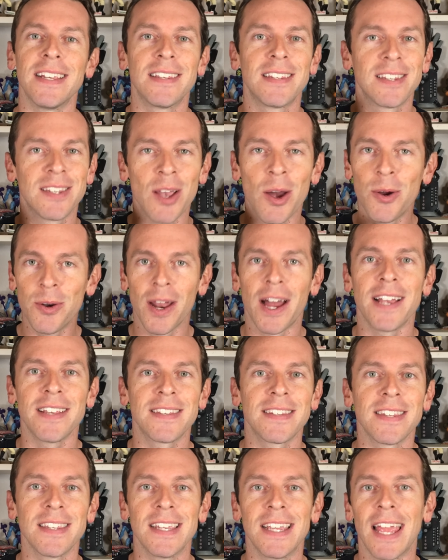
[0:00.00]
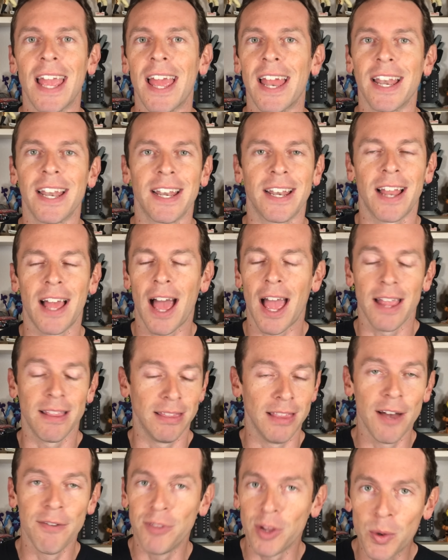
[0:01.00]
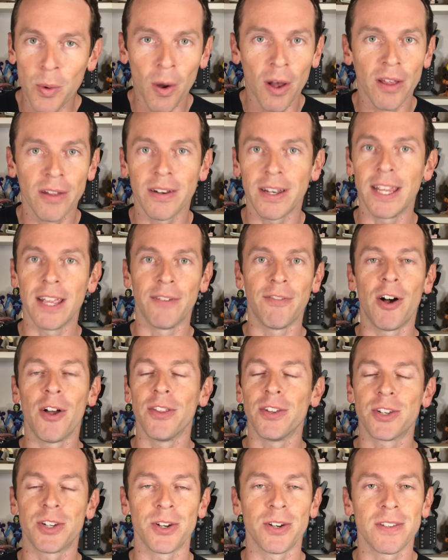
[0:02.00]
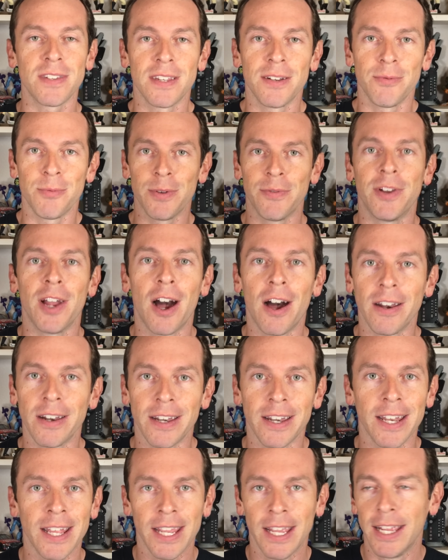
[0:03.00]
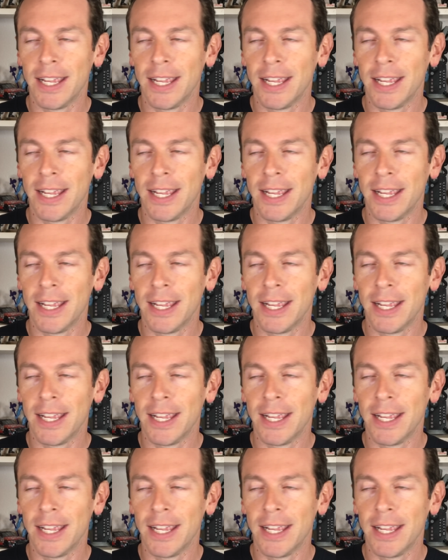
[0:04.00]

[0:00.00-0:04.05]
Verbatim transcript: so nicely, and I love the quality of all the shirts that we've gotten.